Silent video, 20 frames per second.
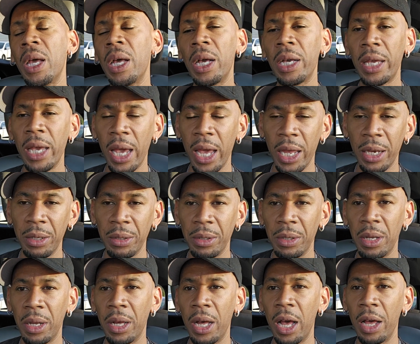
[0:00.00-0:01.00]
again,
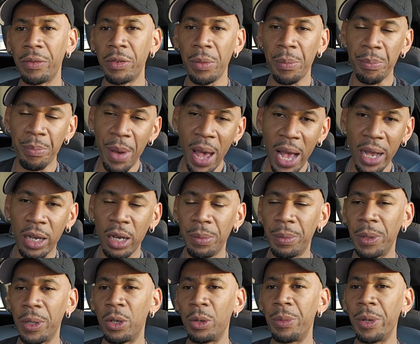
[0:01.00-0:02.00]
I have to back up
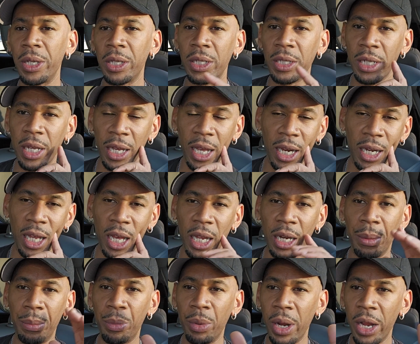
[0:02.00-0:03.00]
a little bit because I kind of
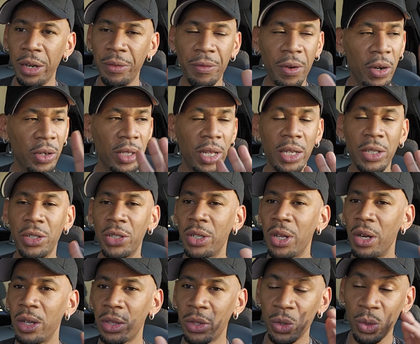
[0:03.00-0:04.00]
had a brain fart that
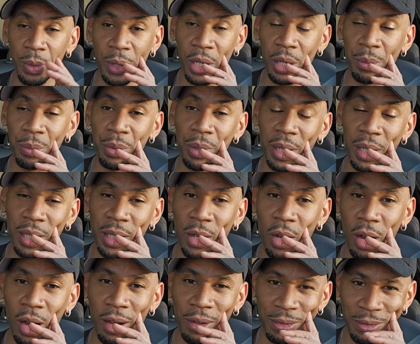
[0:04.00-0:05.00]
skunk threw me completely
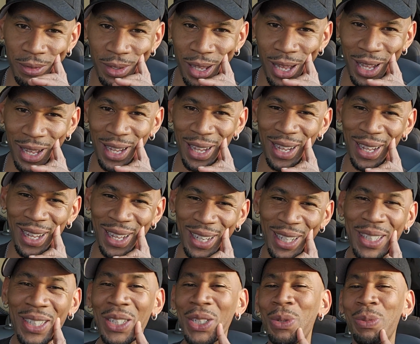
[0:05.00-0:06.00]
off,
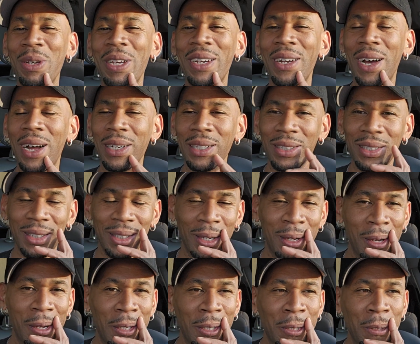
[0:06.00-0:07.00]
just being honest.
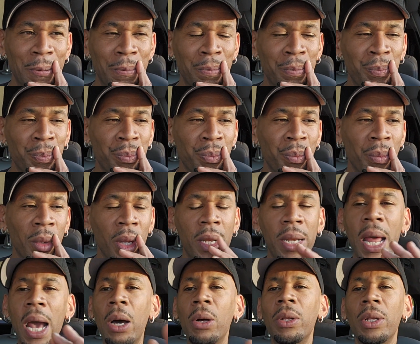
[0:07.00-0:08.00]

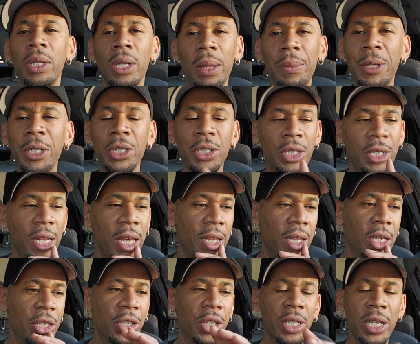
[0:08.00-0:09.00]
Now, let me just say
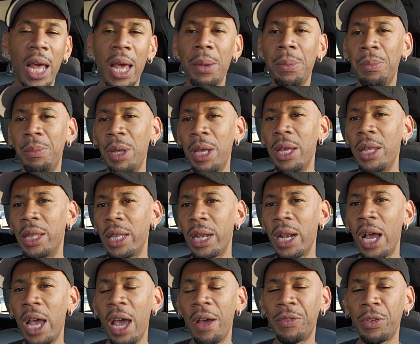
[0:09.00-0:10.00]
this. Does that mean that
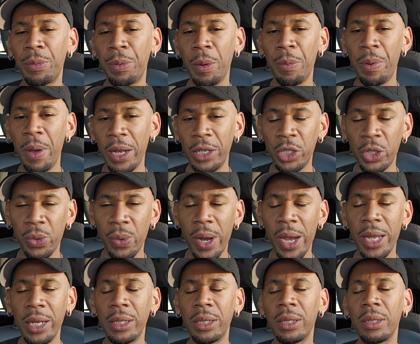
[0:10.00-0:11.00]
I have to
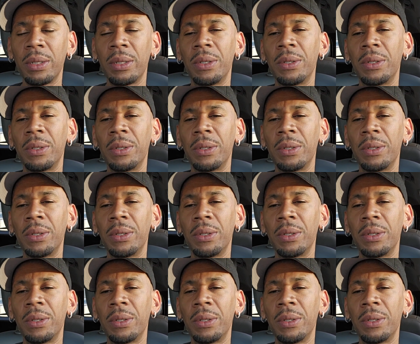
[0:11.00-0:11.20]
perpetuate